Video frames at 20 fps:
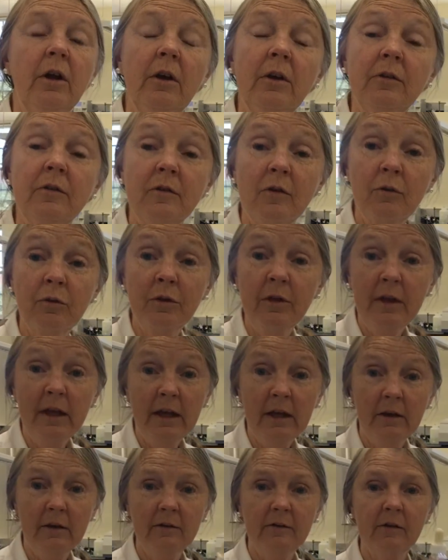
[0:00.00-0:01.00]
So
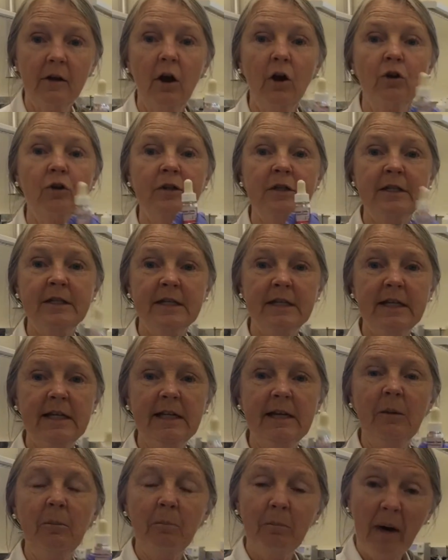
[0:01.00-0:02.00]
these are
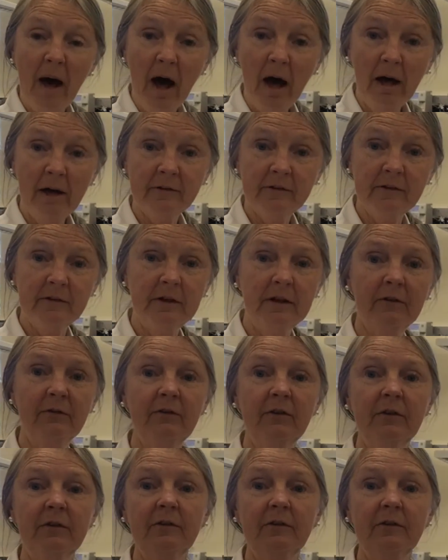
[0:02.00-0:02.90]
D positive